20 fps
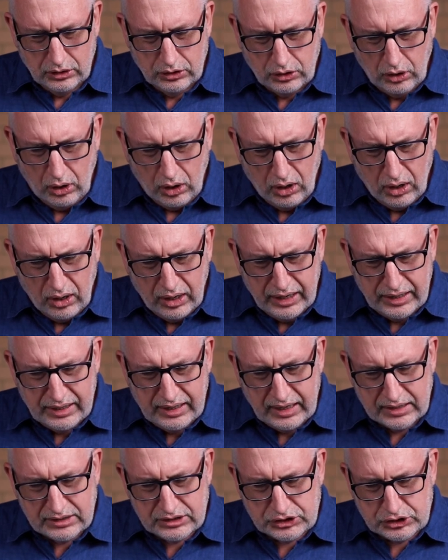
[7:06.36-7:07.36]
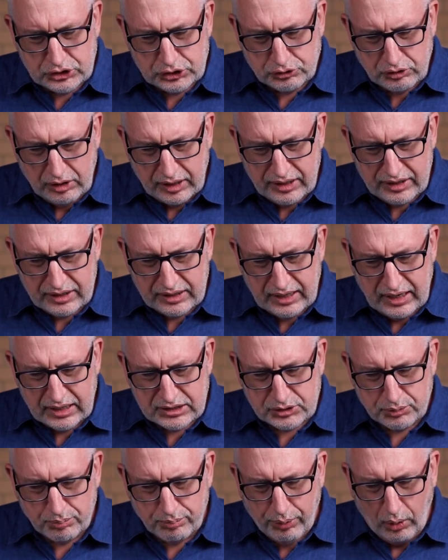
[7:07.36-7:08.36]
guide and strengthen
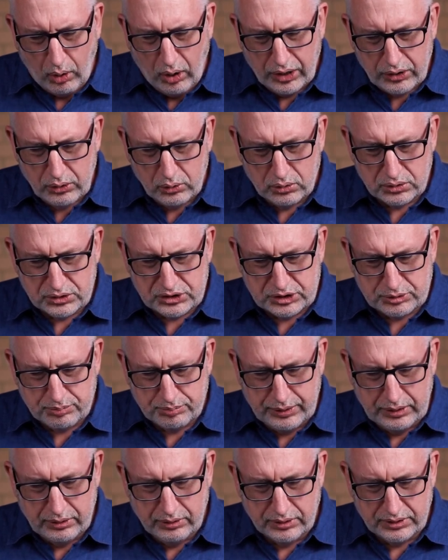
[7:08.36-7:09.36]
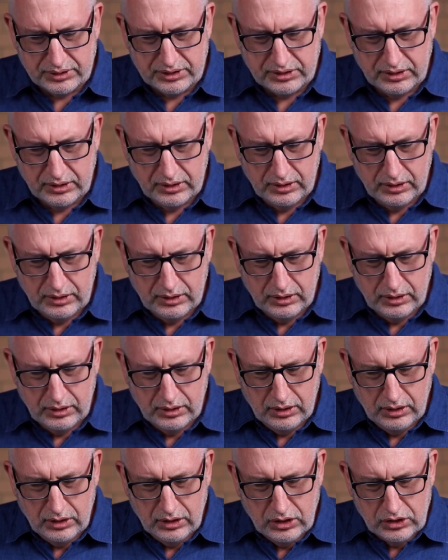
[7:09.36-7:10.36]
us by your Spirit
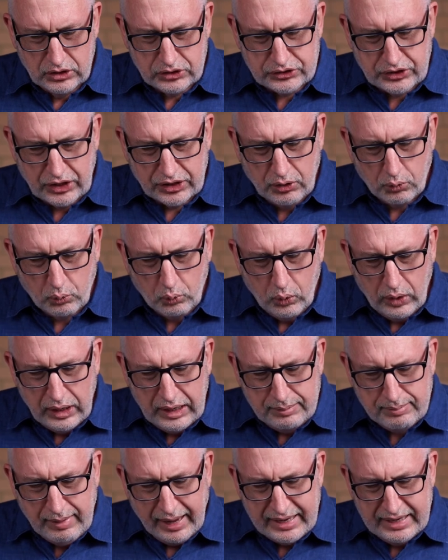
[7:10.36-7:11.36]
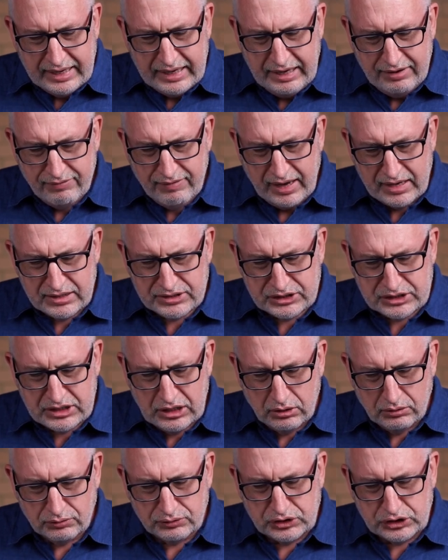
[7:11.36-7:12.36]
so that we may give
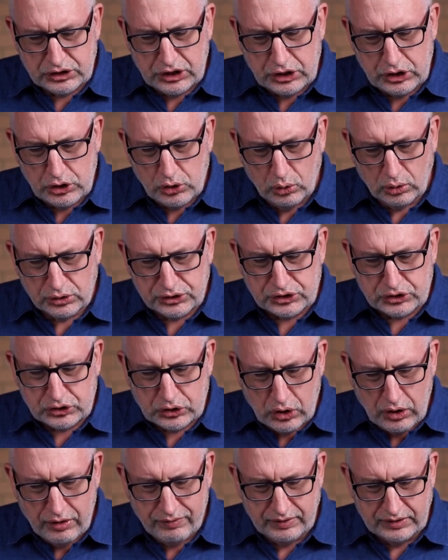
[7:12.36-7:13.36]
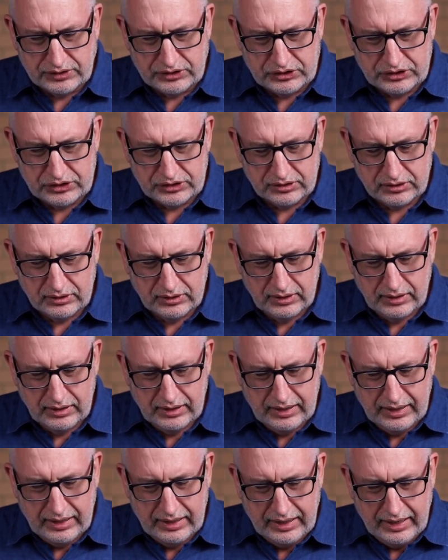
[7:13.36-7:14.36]
ourselves to your service
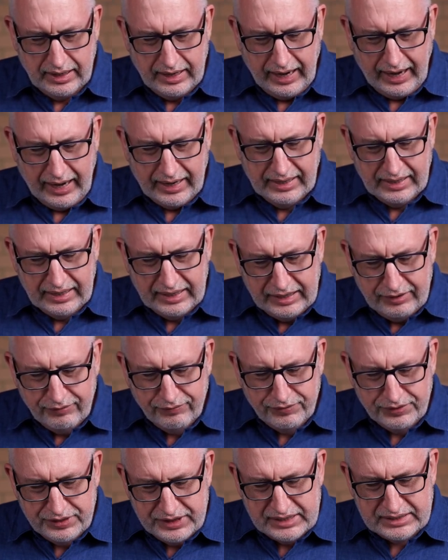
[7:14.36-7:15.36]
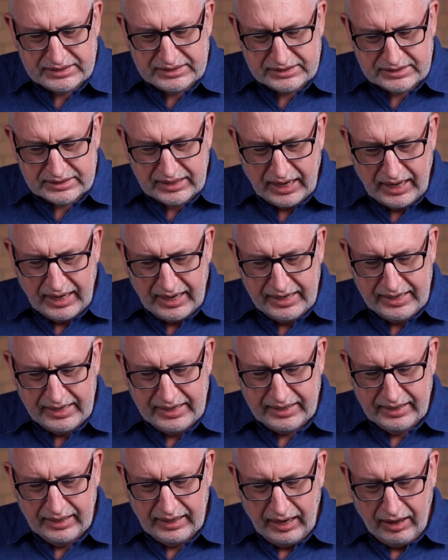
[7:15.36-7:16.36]
and live this day
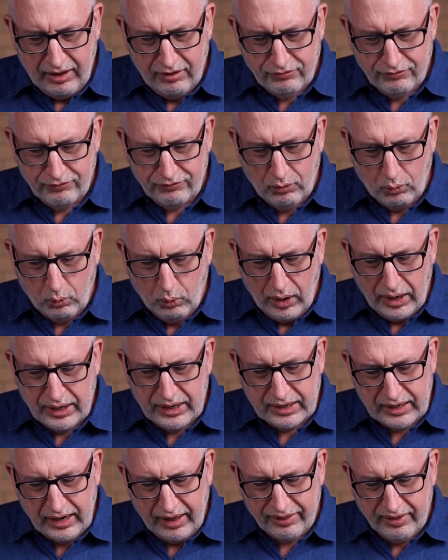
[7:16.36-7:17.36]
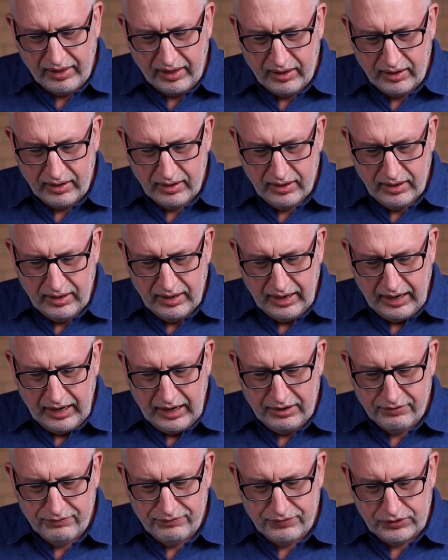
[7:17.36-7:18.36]
in love for one another
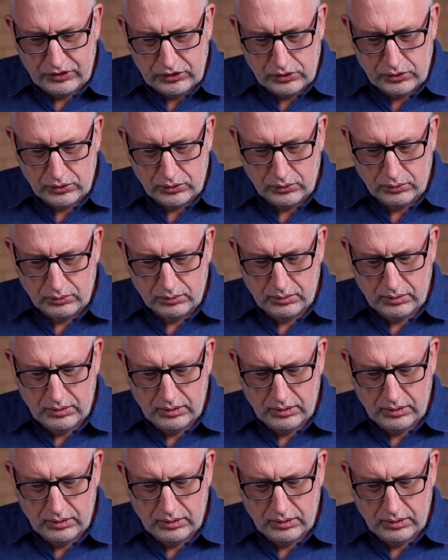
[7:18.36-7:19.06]
and for you.